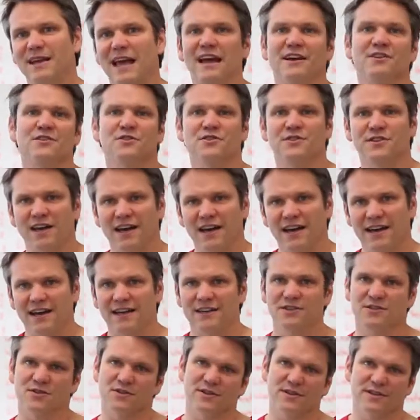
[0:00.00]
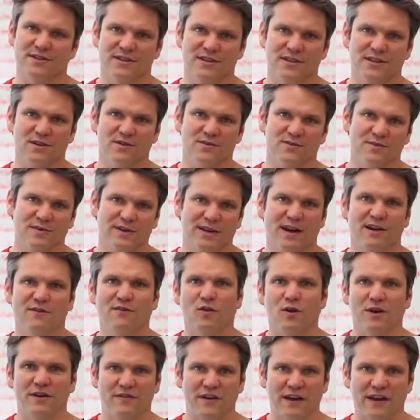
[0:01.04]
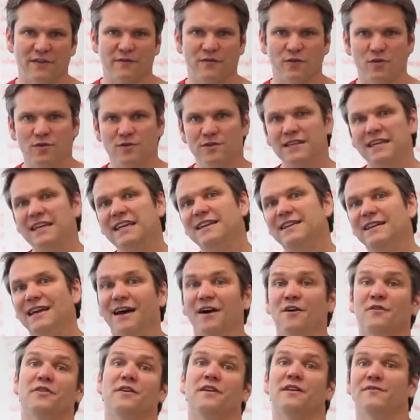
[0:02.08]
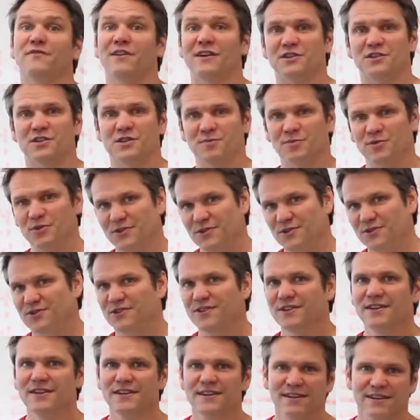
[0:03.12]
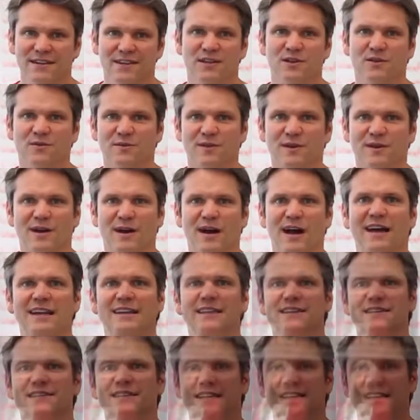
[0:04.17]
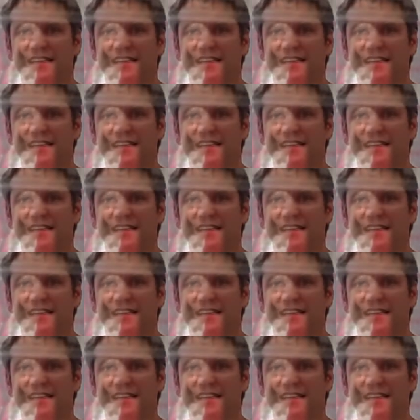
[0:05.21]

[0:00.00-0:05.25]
Exercise, or avoid fatty foods, eat healthy vegetables, ideas like